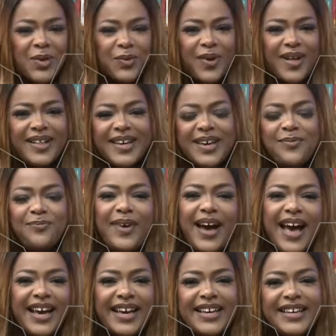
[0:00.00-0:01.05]
Welcome
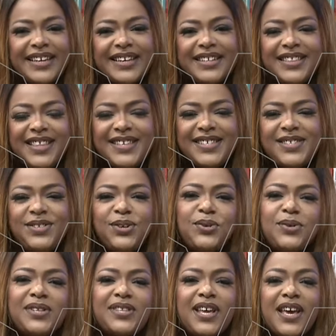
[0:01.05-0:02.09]
back. This
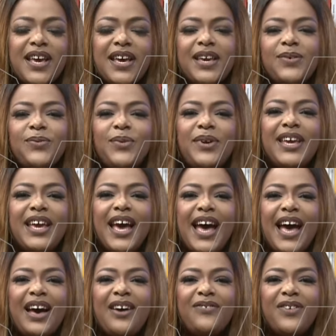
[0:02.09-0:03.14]
Tuesday, we
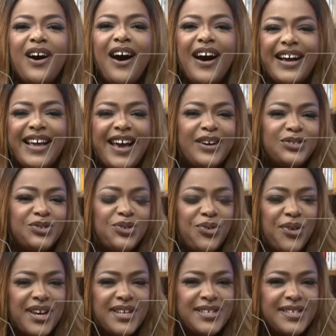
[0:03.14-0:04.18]
have our couch
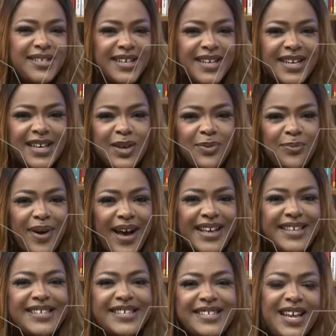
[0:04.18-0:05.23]
graced
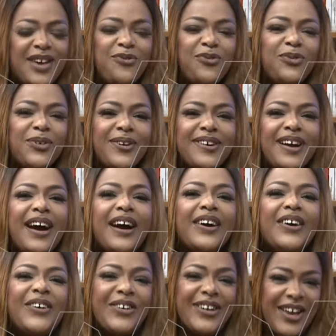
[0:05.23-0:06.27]
by Stephnora
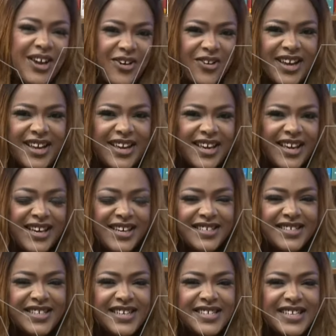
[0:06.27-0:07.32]
Okere.
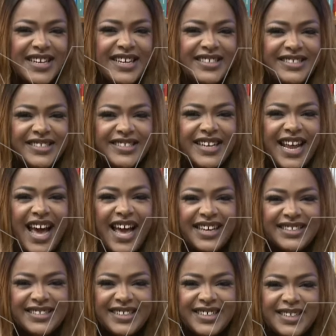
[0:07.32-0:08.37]
She is a Nigerian
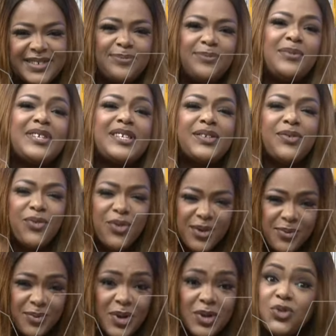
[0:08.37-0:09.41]
actor,
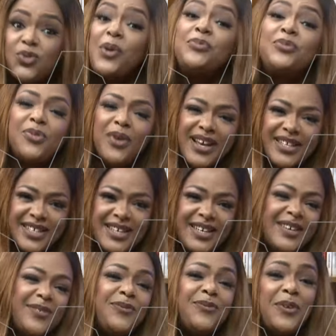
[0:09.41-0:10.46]
script writer,
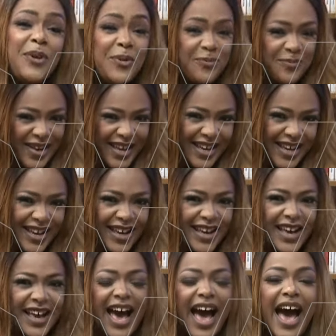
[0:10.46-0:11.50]
filmmaker,
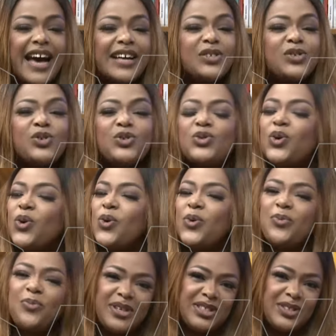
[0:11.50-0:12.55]
and so
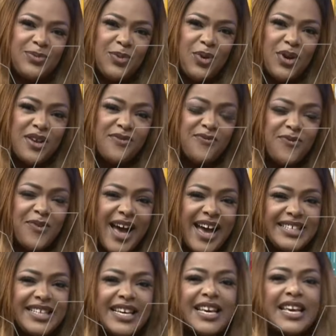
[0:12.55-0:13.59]
much more. In
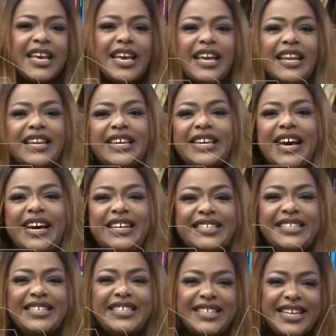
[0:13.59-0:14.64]
fact, in
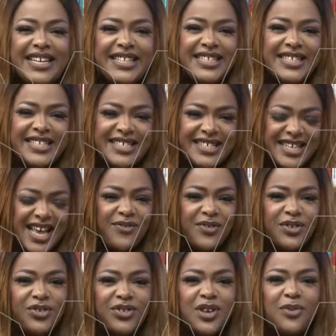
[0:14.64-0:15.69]

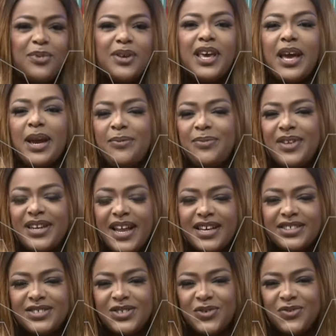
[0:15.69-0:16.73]
1997, she became the
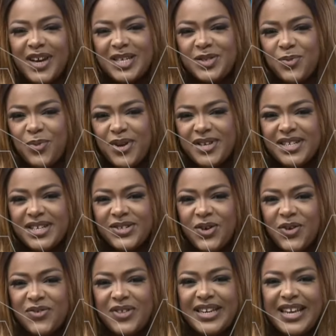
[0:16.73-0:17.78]
national vice president
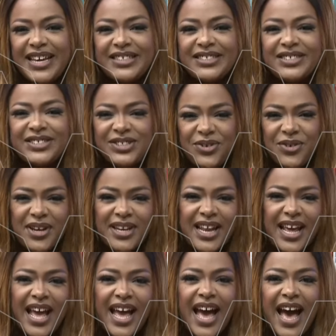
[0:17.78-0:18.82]
of the
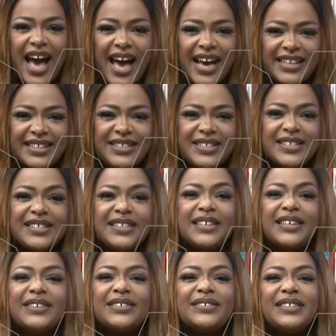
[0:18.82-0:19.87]
Nigerian Actors
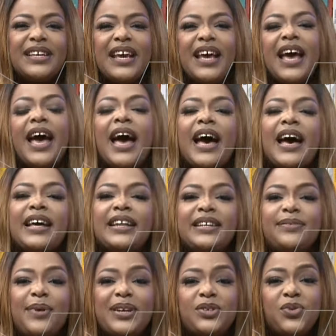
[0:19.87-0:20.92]
Guild,
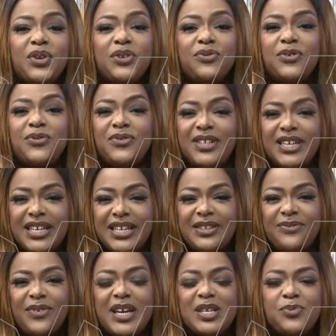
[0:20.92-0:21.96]
and by
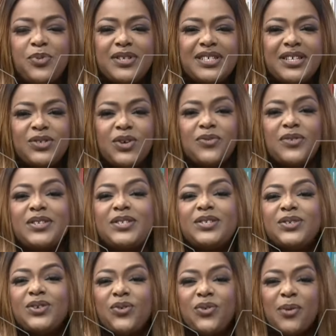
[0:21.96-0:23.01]
2015, vice president of the
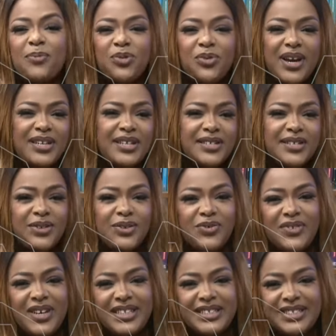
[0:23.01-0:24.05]
Scriptwriters Guild
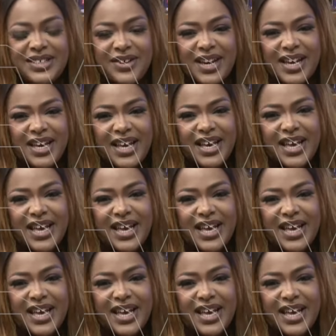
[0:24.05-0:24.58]
of Nigeria,